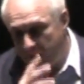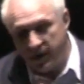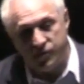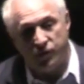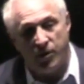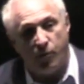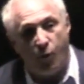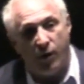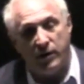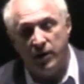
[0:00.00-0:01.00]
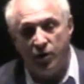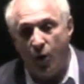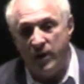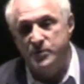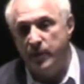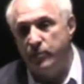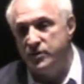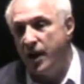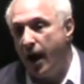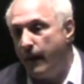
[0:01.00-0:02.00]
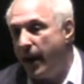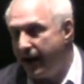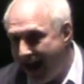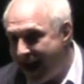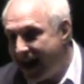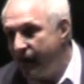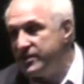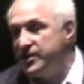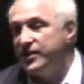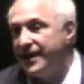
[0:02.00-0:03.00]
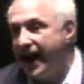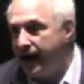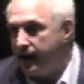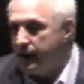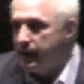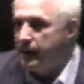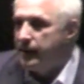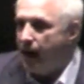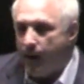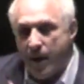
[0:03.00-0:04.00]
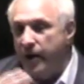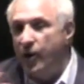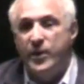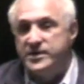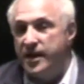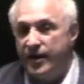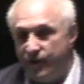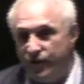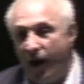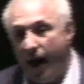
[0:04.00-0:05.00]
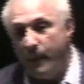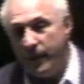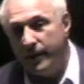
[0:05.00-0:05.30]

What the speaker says: I think it's really important that you don't waste people's time. I guarantee you tonight, I'm not going to waste any of your time.